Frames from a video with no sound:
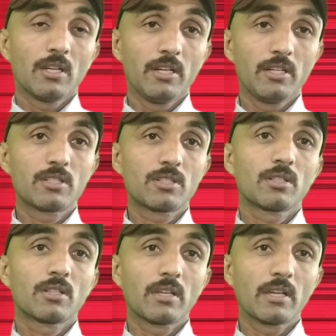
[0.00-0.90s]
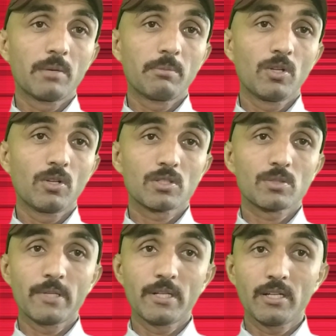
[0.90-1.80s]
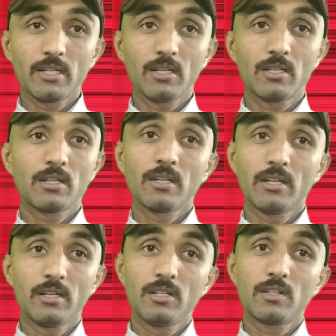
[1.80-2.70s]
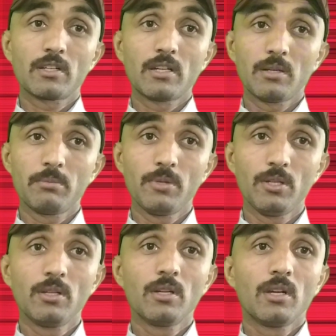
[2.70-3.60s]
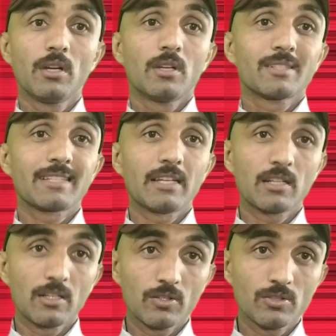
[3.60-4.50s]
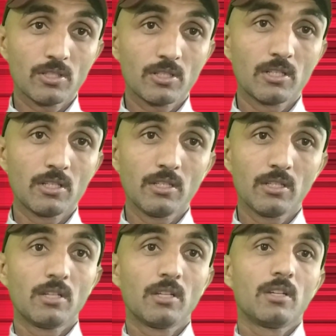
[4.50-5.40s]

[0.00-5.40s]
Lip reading: it can be your semantic, and it can be psychologically,